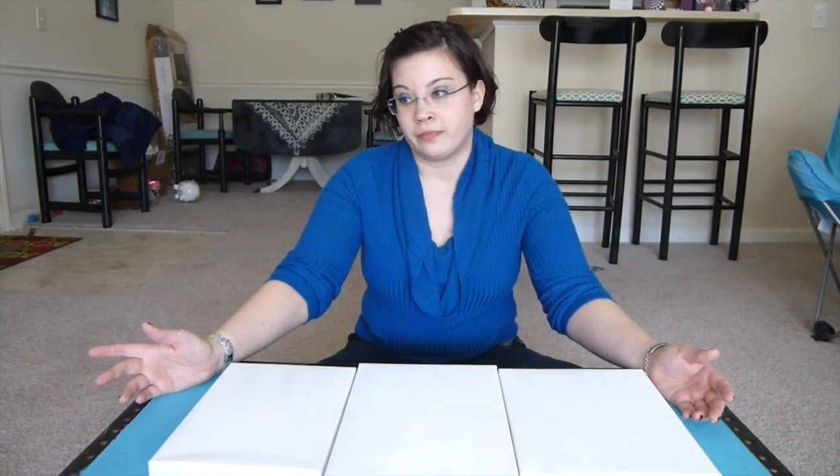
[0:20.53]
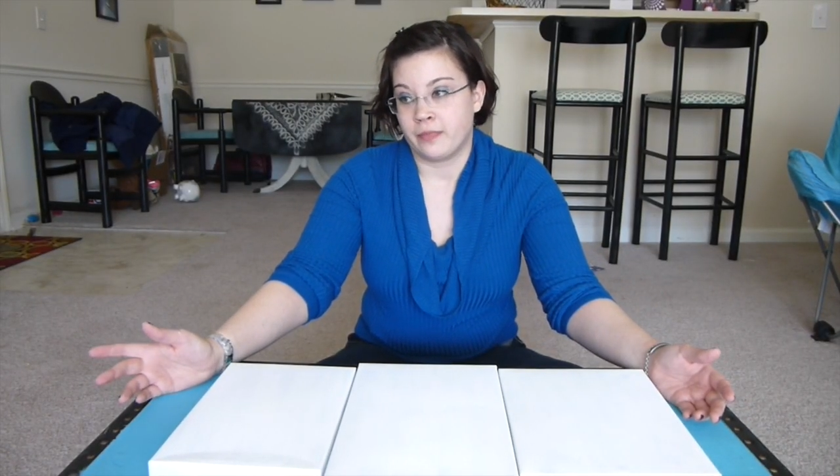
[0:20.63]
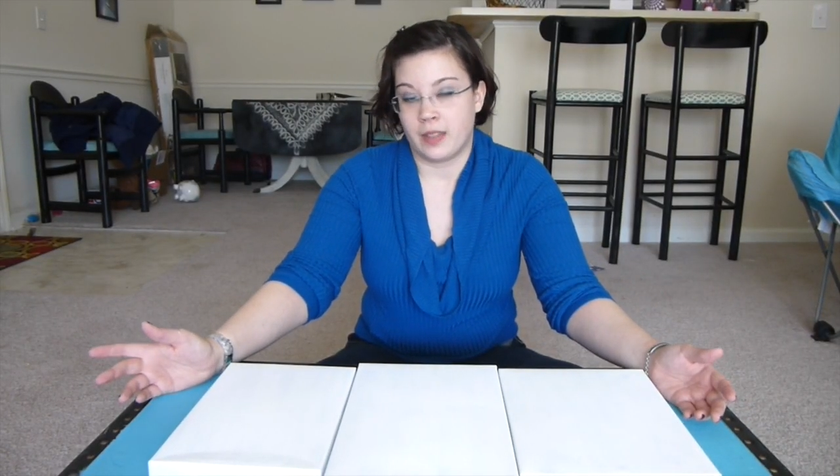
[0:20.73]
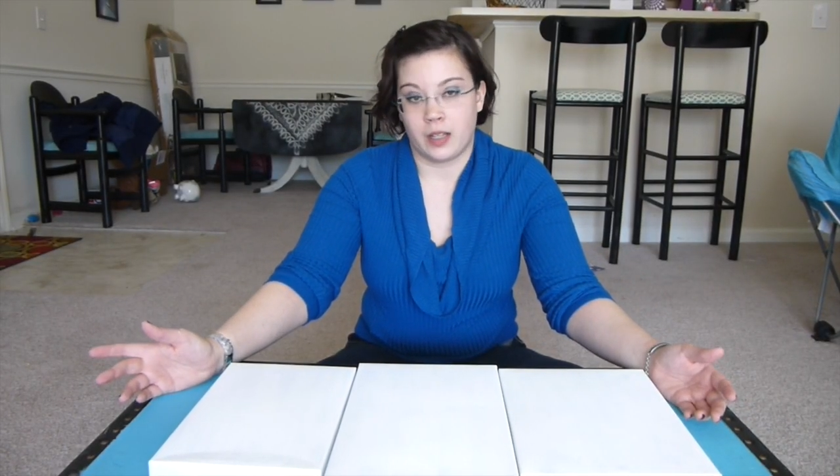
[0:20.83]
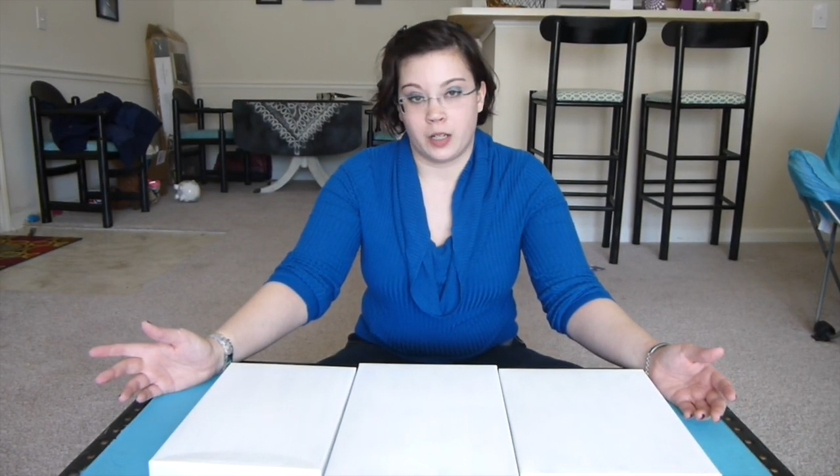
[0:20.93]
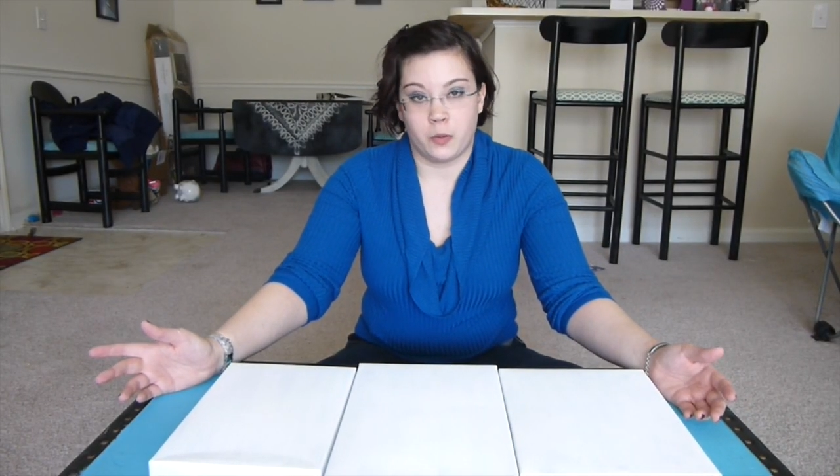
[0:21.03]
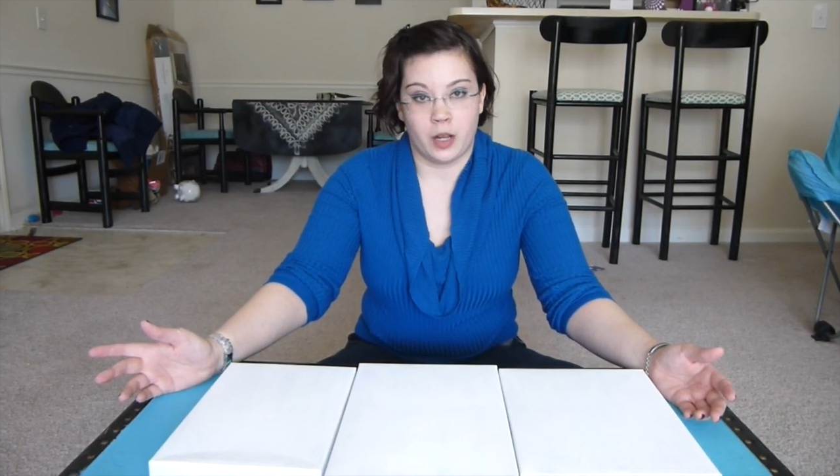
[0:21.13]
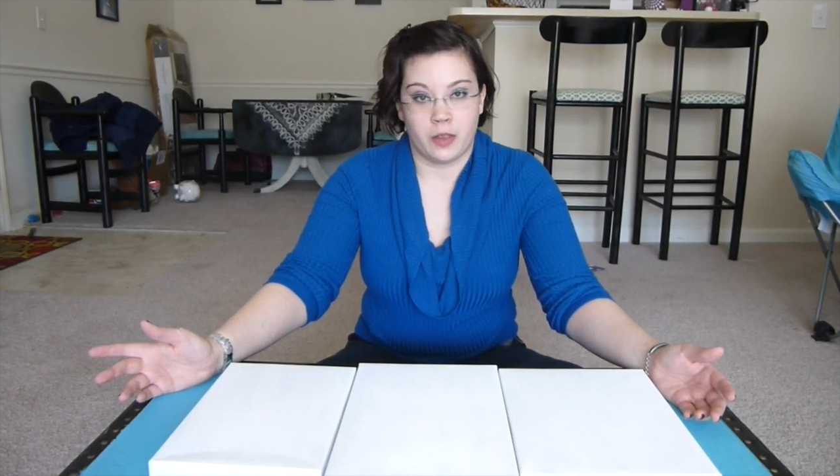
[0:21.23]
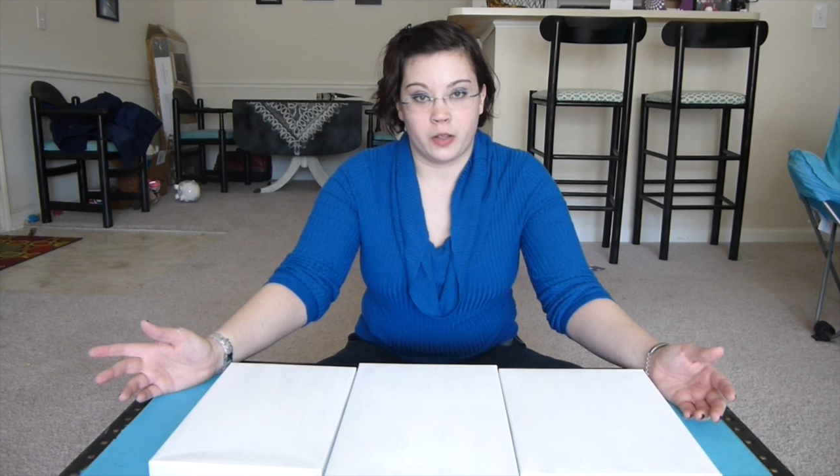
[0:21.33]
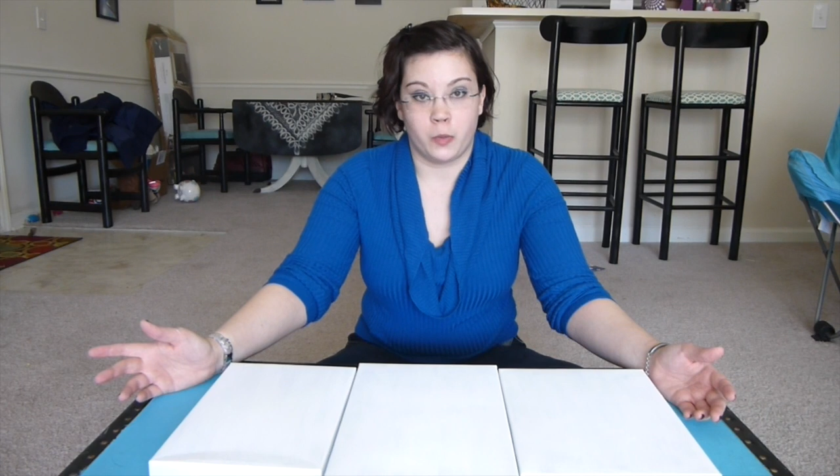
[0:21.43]
any
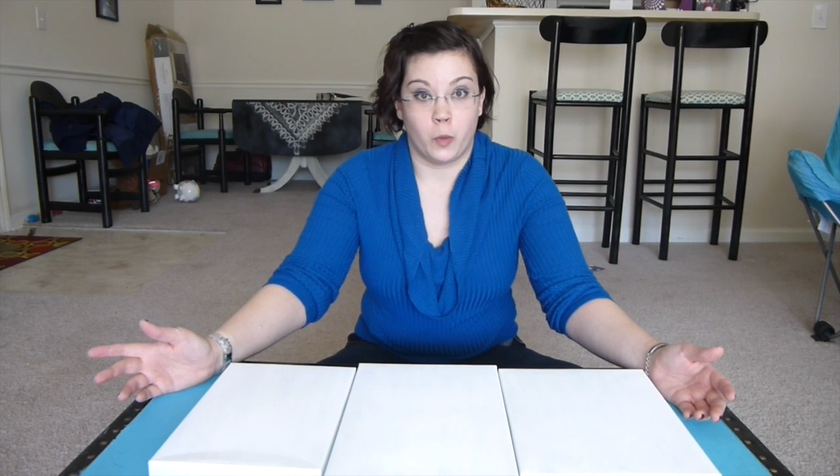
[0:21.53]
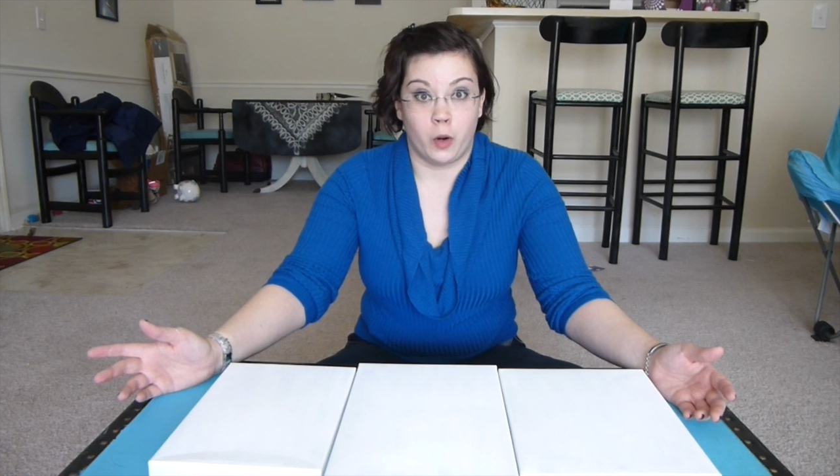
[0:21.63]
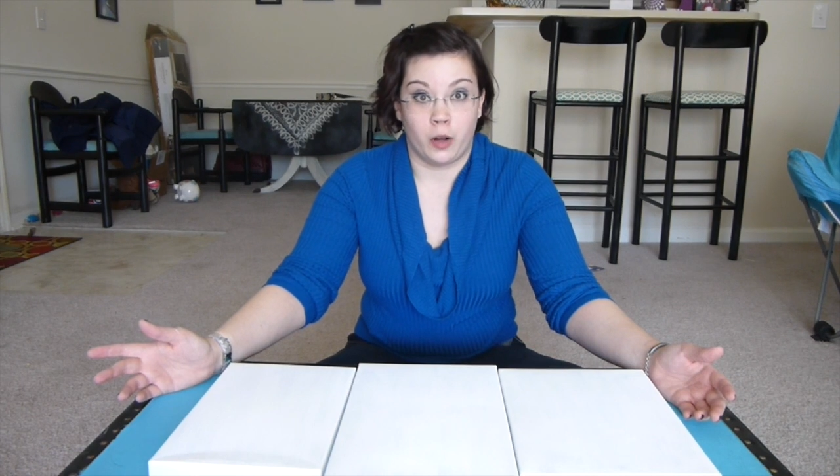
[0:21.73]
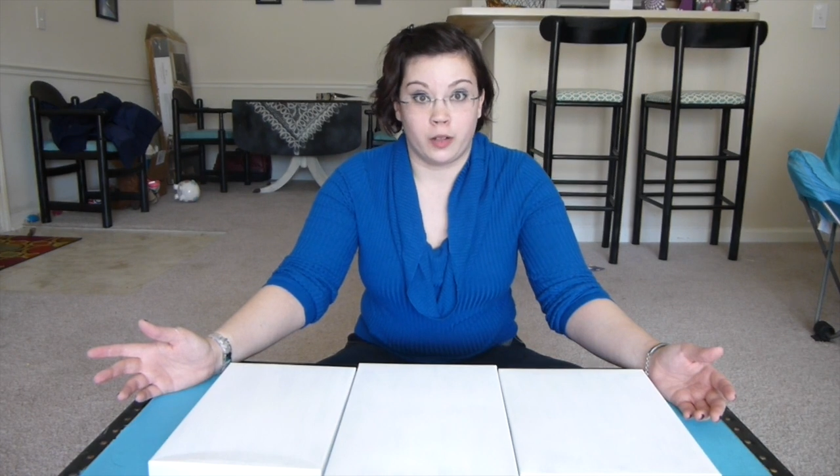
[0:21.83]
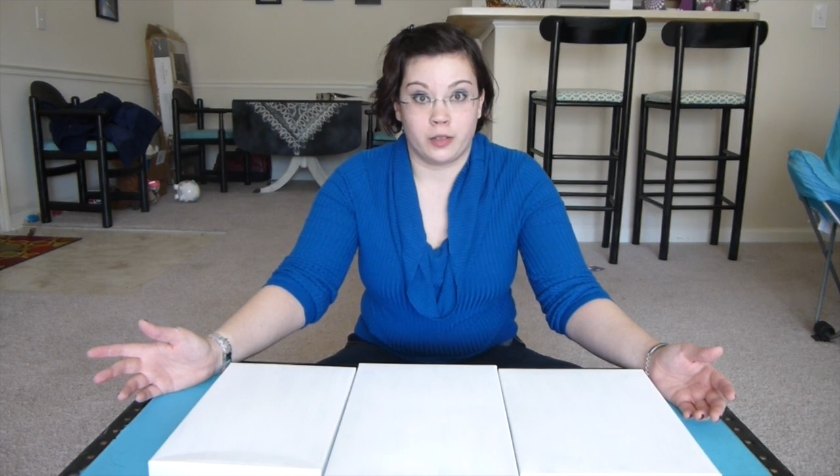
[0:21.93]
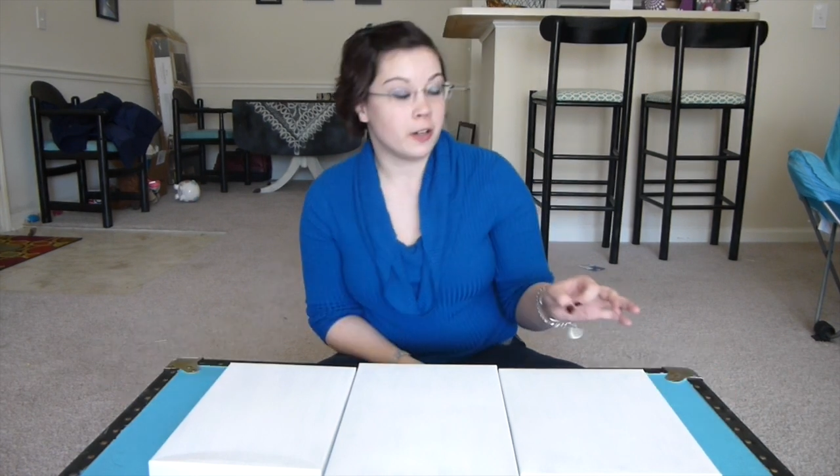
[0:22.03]
way that you want.